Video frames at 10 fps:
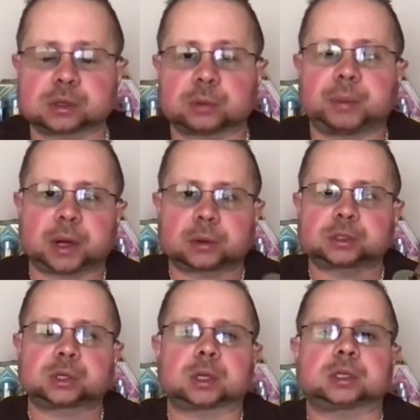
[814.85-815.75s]
or better
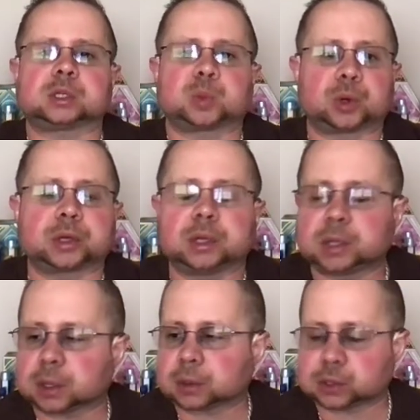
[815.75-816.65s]
instructions, more
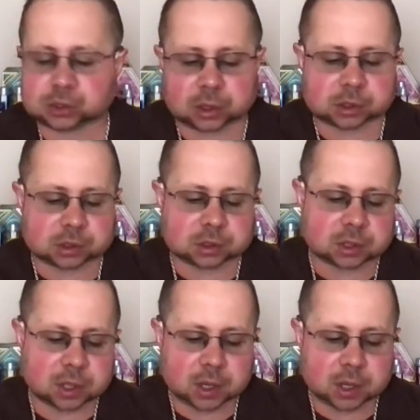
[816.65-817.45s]
detailed instructions.